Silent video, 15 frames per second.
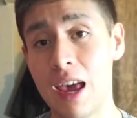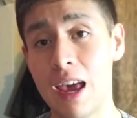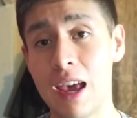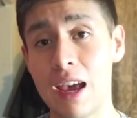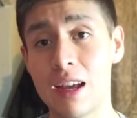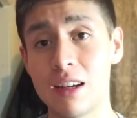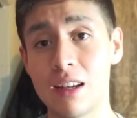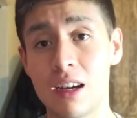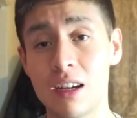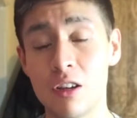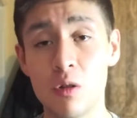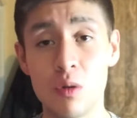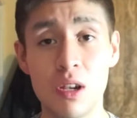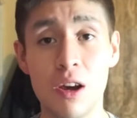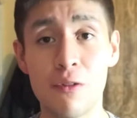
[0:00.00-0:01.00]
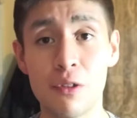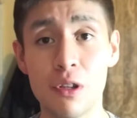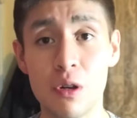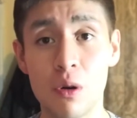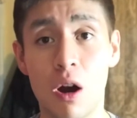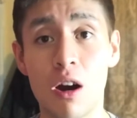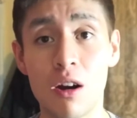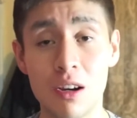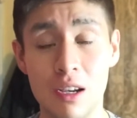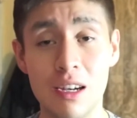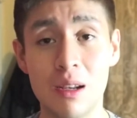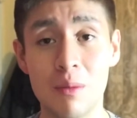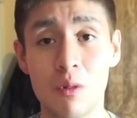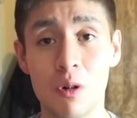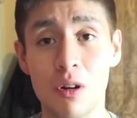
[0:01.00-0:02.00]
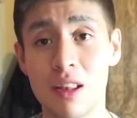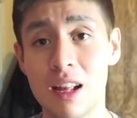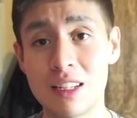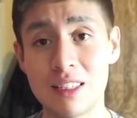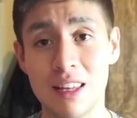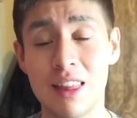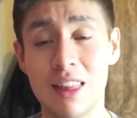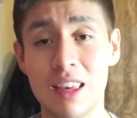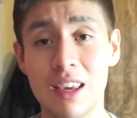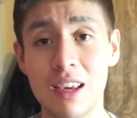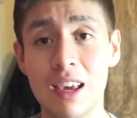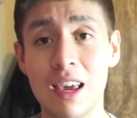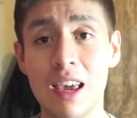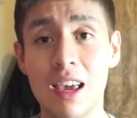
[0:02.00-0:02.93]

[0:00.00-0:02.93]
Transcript: and you definitely are eating more, that's the thing.